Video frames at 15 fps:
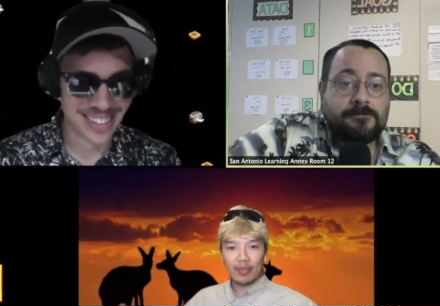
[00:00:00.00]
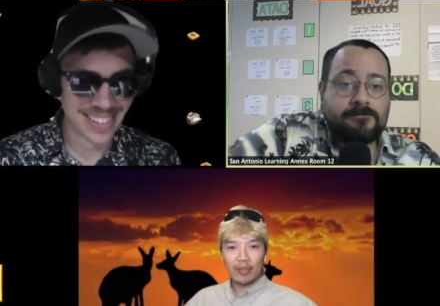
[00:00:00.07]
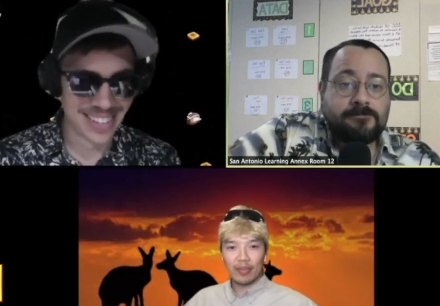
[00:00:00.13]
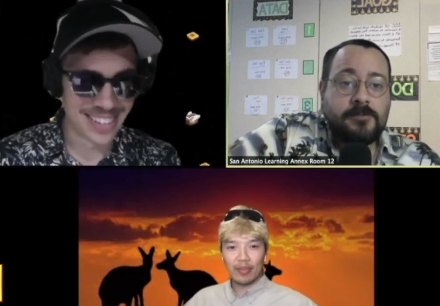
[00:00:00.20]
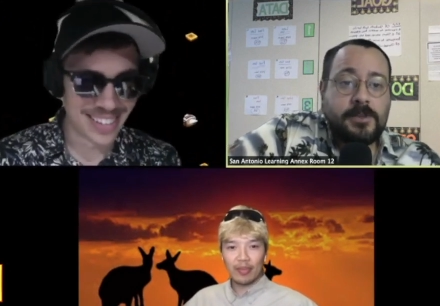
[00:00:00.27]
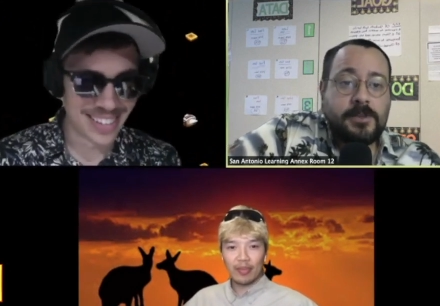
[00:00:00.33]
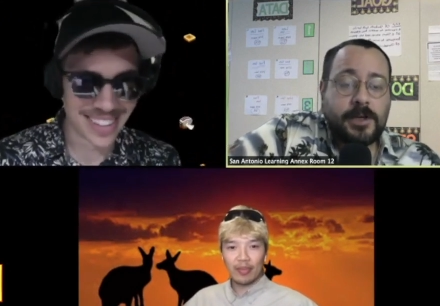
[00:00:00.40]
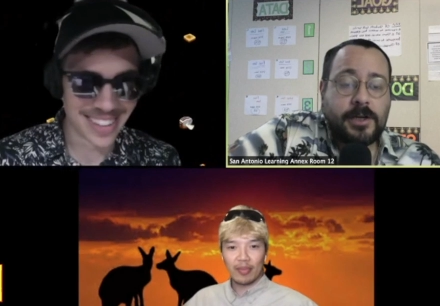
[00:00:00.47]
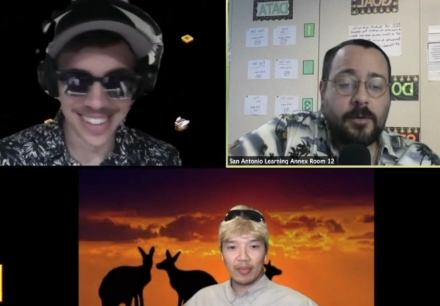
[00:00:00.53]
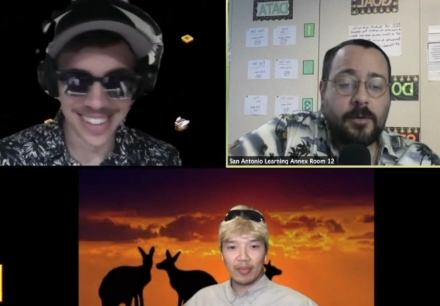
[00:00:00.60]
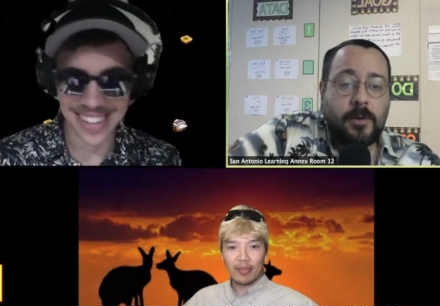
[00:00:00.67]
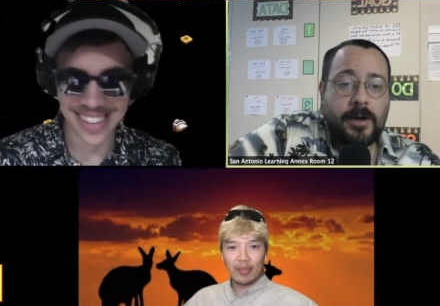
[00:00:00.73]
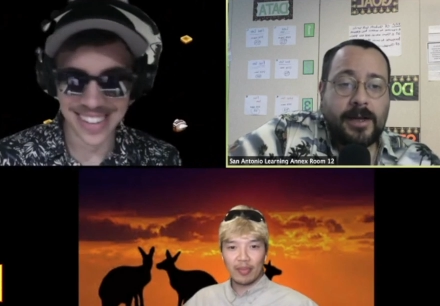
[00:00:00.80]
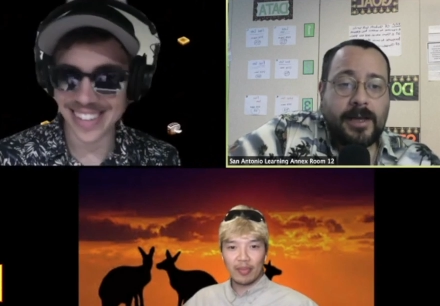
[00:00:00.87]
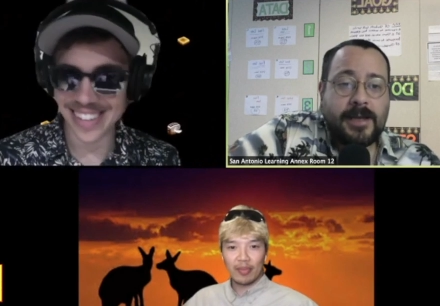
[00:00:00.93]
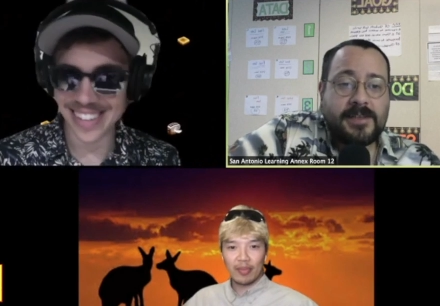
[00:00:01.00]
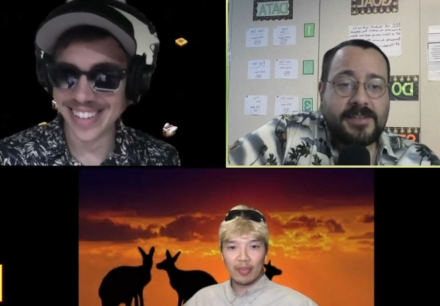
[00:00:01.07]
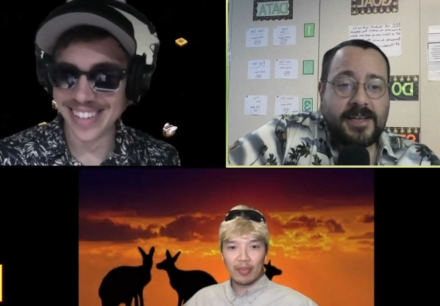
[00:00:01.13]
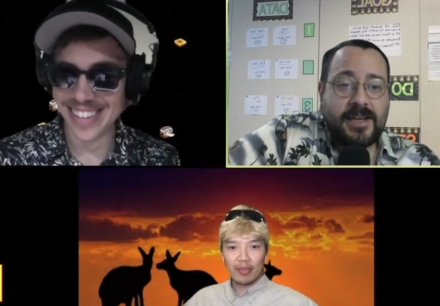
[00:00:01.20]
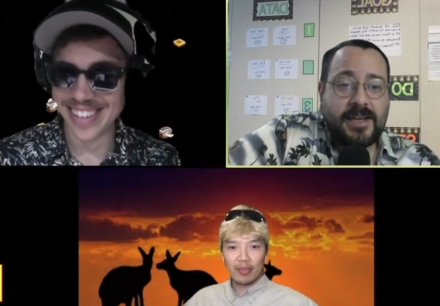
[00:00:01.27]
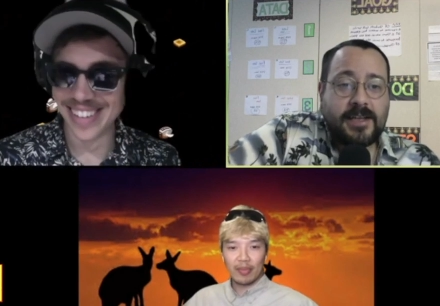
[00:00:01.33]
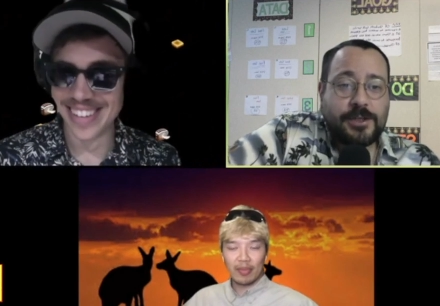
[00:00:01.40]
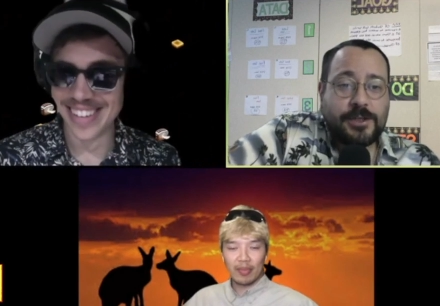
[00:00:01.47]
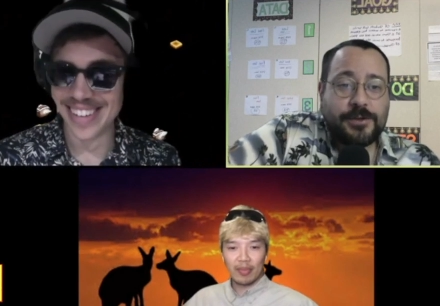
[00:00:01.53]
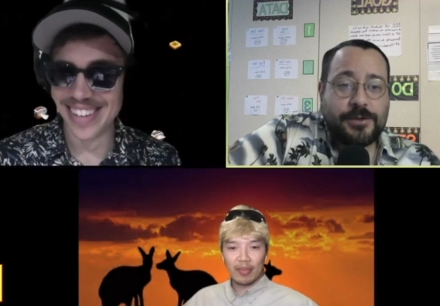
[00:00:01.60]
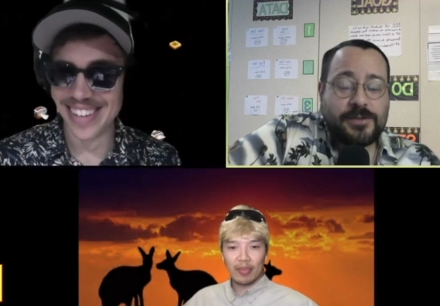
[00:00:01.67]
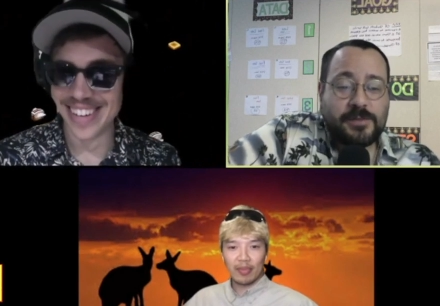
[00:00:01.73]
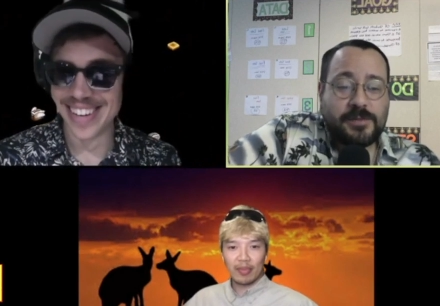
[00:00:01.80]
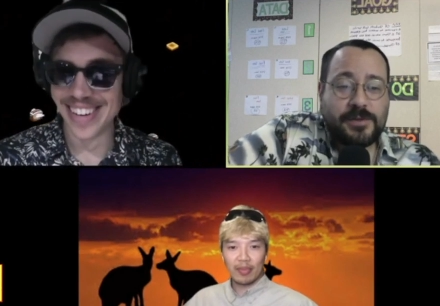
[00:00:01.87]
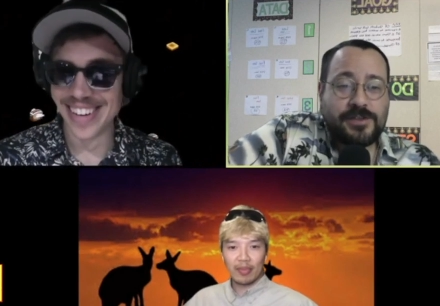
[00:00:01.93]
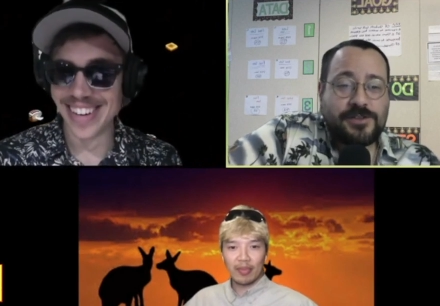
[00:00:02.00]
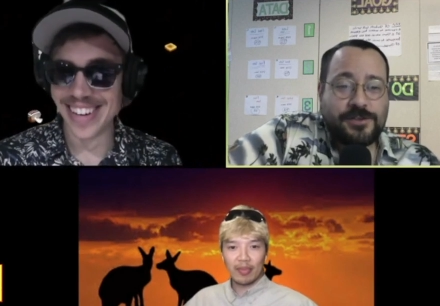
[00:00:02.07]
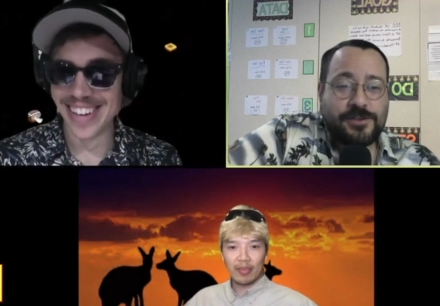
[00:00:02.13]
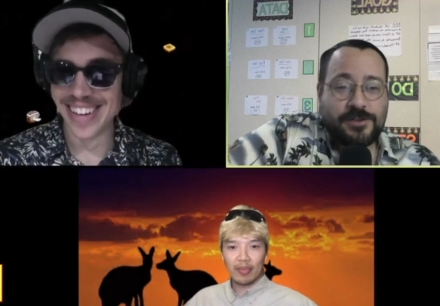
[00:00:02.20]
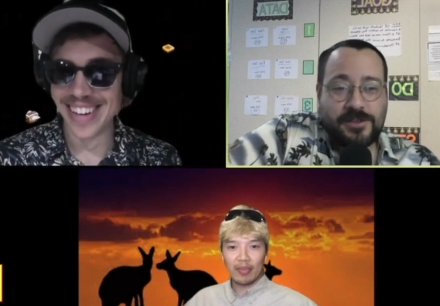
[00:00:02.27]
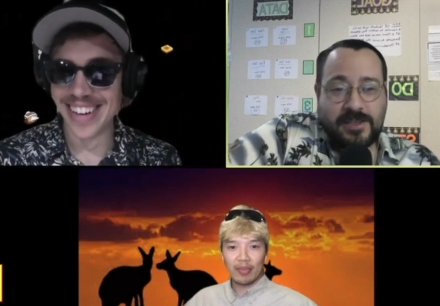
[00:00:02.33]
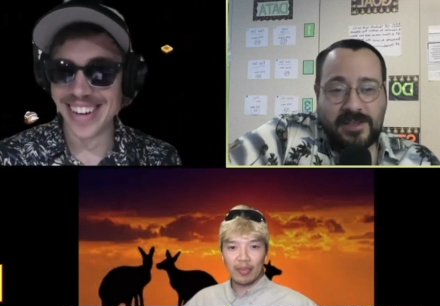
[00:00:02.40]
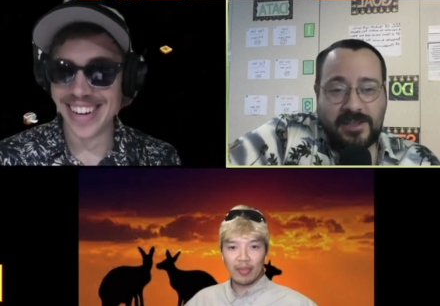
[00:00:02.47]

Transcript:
Speaker 1: you're going to want to get a San Antonio Spurs jersey.